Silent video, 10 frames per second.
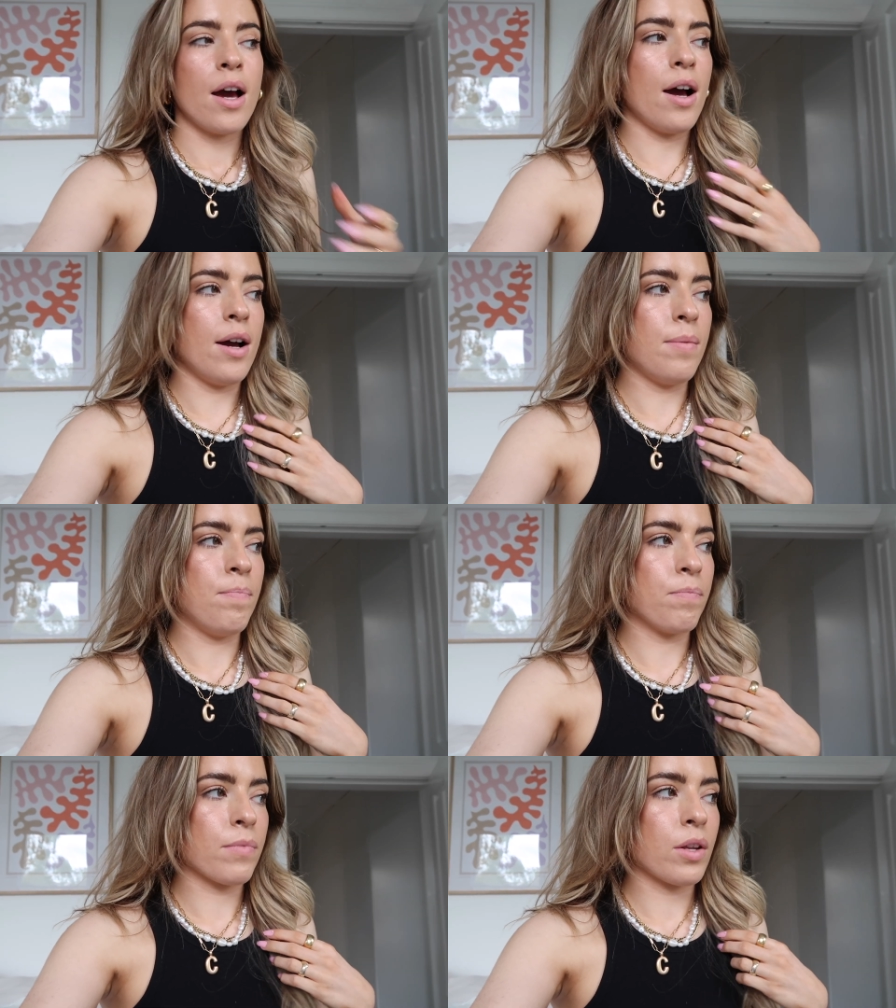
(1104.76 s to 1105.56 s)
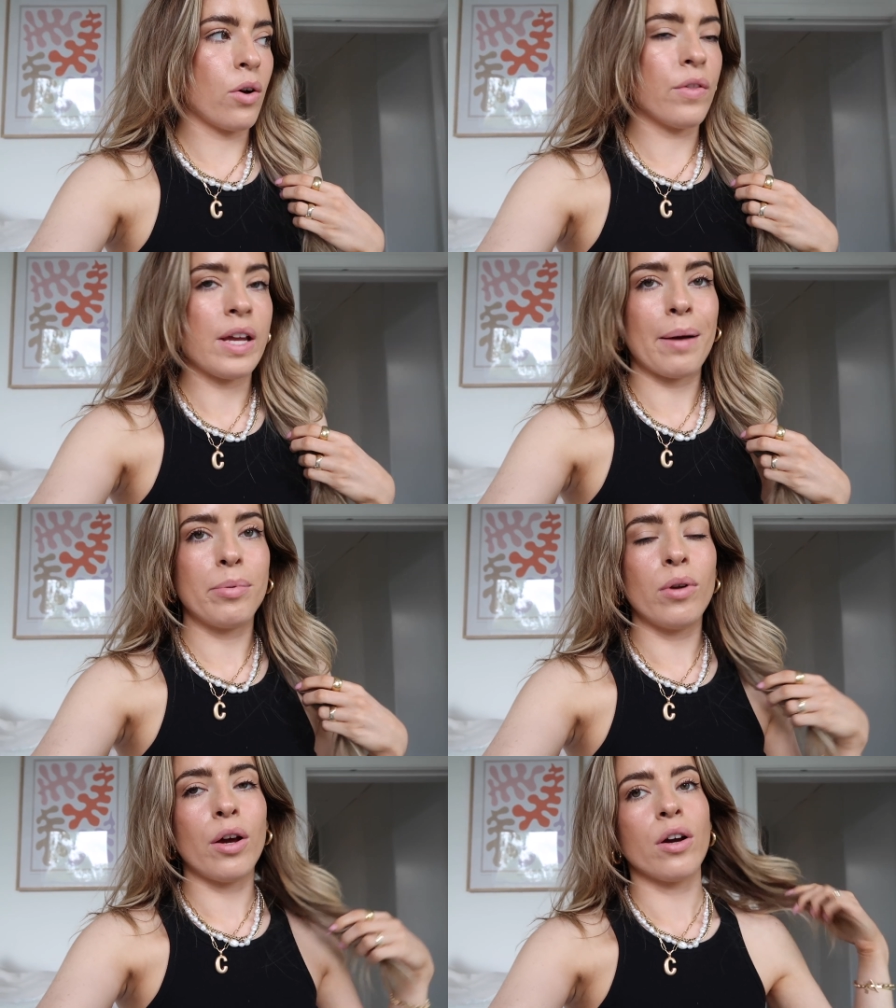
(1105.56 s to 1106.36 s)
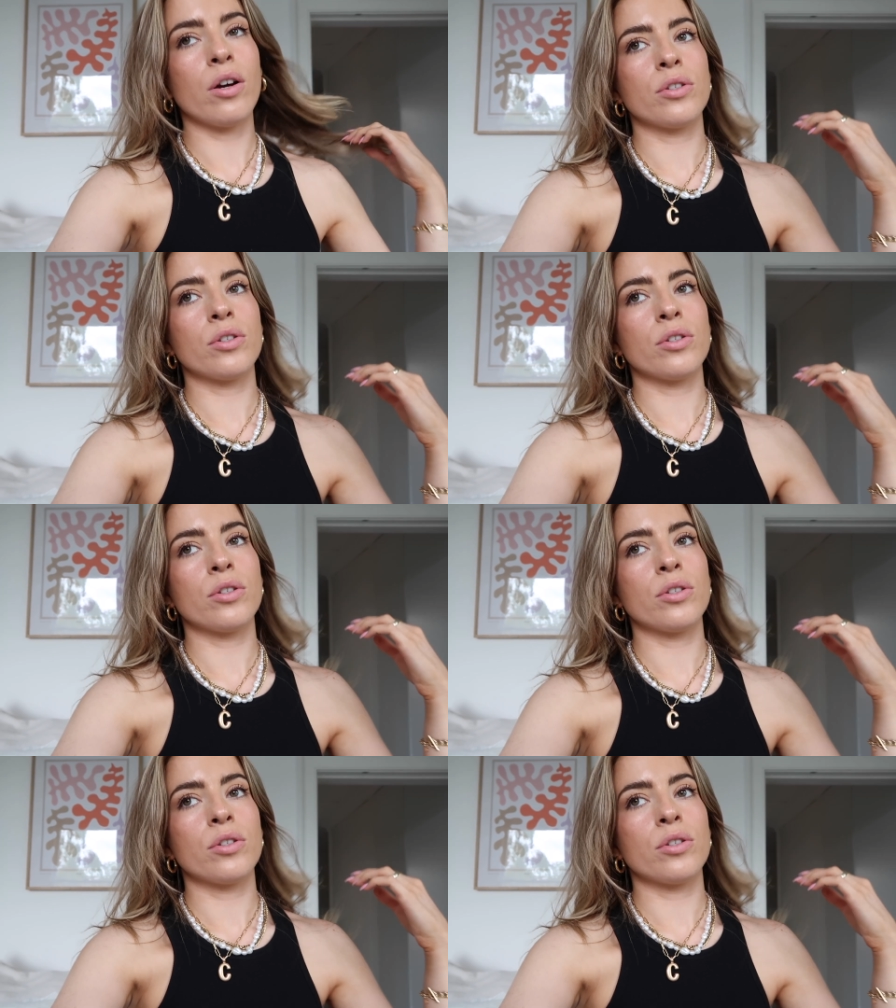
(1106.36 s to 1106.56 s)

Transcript: on the Apple logo,